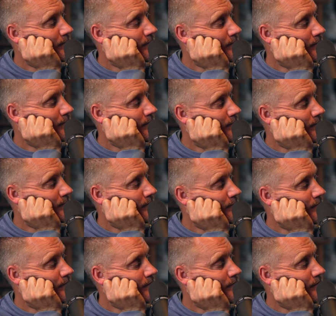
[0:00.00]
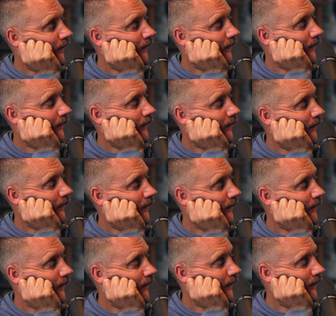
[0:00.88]

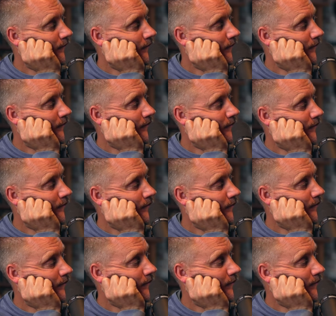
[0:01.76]
No words are spoken by the person on screen.